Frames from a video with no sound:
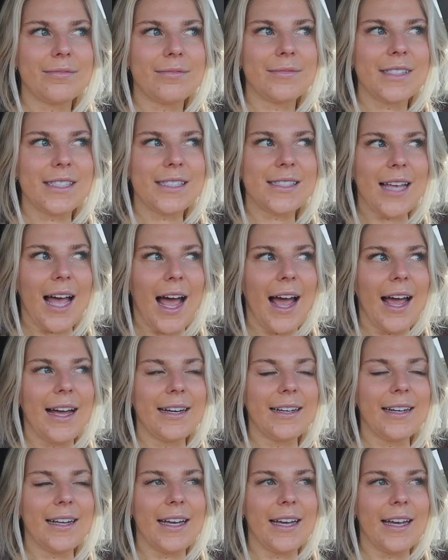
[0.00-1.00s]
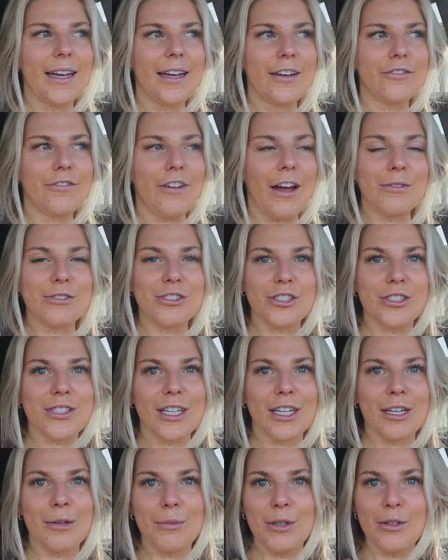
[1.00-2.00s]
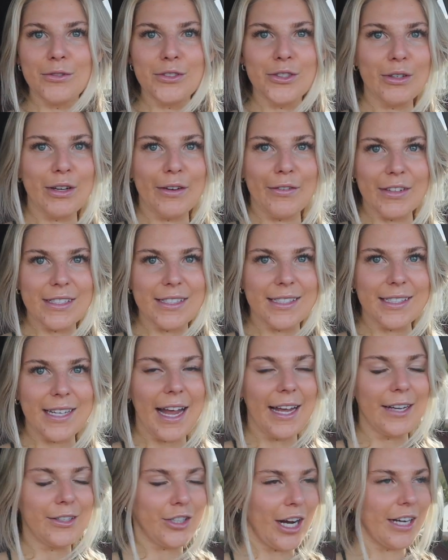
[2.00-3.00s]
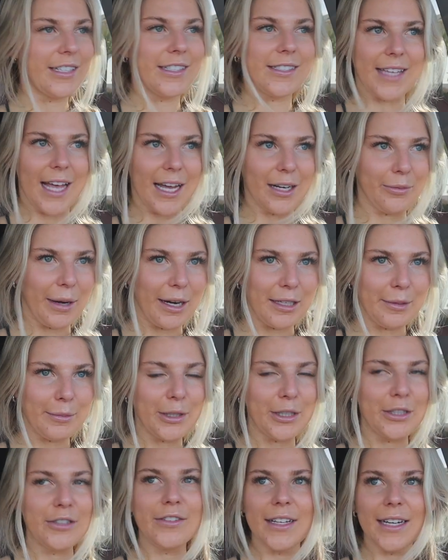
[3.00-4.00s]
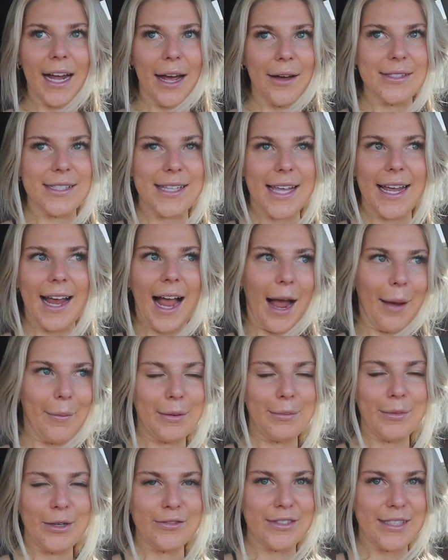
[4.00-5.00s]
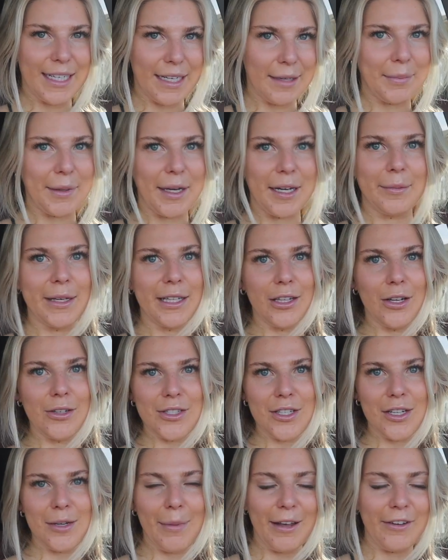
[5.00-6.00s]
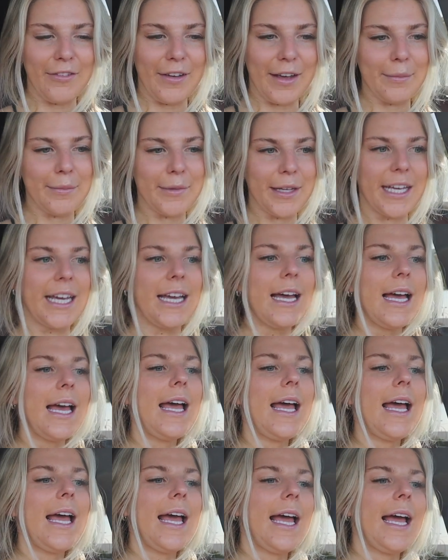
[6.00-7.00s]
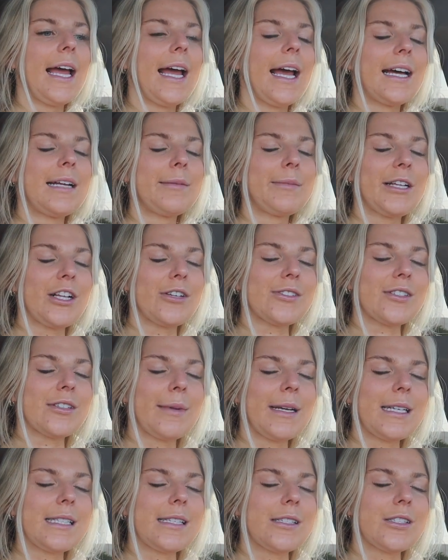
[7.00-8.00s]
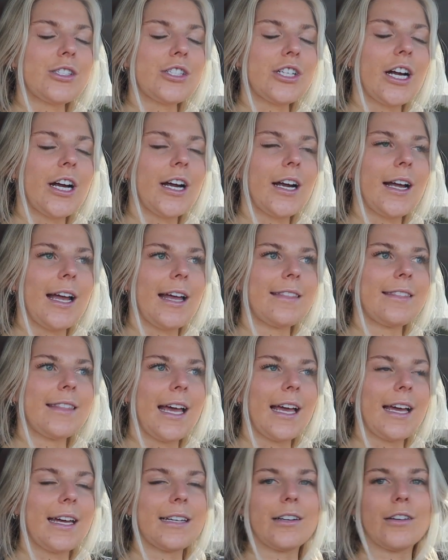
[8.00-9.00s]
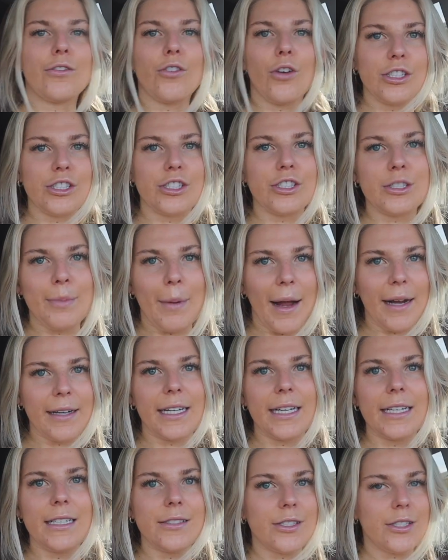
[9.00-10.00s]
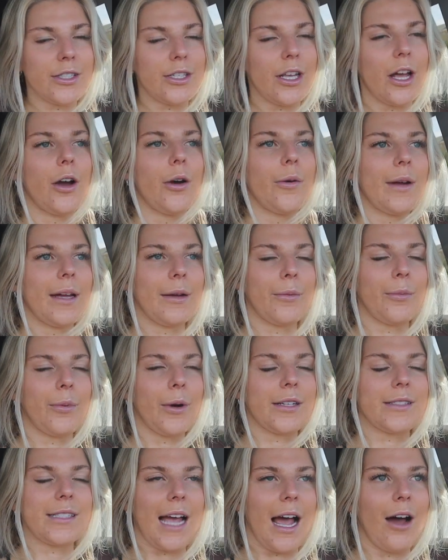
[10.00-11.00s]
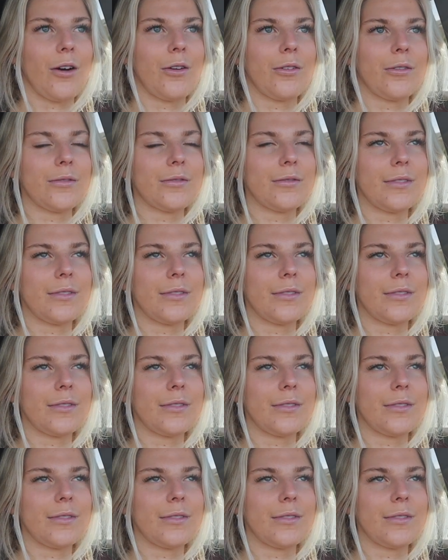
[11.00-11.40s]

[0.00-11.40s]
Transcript: decide if I was just gonna move to a different state, try and decide where to move. And I was like, I'm gonna move to Tampa, be closer to my family and be closer to my sister. And then of course she's pregnant, so it worked out